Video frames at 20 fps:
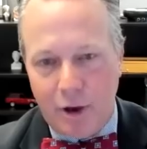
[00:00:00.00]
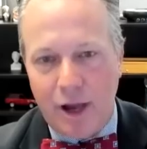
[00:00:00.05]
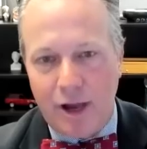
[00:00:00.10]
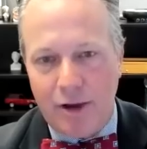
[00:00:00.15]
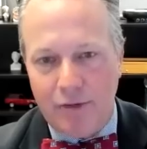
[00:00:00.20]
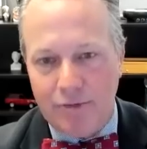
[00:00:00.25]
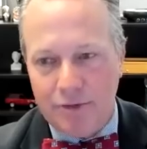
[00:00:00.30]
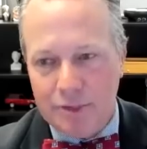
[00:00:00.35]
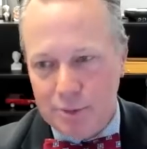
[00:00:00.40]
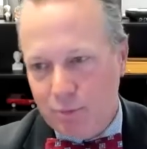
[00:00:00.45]

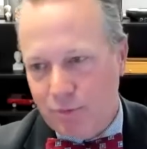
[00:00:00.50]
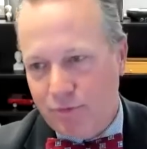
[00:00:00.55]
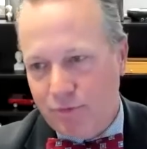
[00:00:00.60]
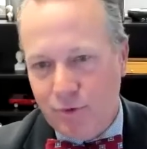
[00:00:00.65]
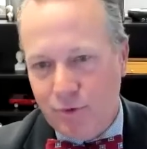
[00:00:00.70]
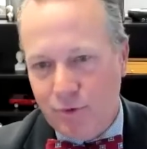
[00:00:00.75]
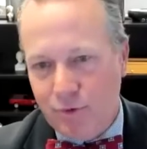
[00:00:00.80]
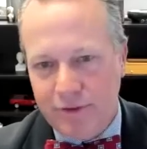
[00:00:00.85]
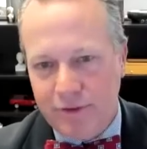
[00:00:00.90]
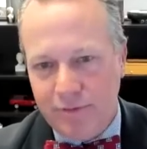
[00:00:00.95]
off is
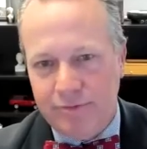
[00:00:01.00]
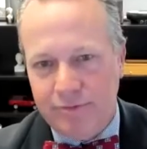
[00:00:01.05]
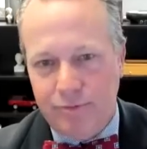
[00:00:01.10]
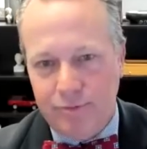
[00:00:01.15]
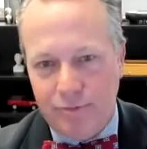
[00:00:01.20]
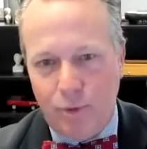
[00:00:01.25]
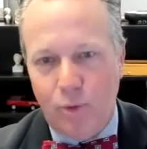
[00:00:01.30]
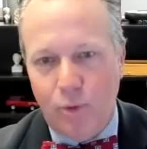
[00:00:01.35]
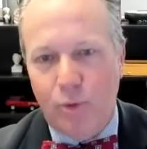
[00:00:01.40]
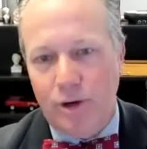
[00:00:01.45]
before they've
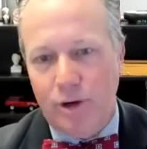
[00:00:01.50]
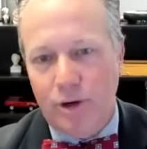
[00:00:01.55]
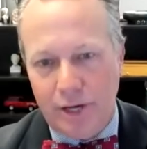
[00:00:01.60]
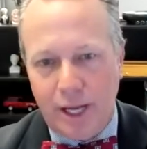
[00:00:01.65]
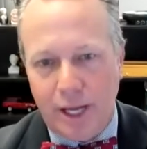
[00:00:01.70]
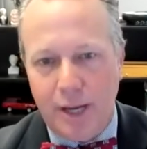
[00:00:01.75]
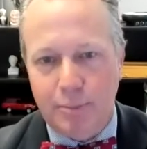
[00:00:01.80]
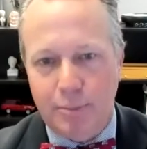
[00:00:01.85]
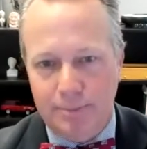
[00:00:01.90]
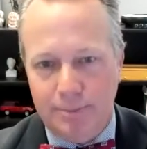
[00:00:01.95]
lawyered
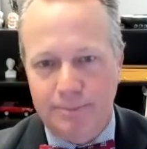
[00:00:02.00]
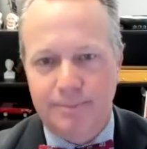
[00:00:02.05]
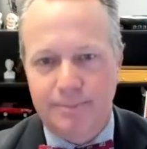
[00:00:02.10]
up,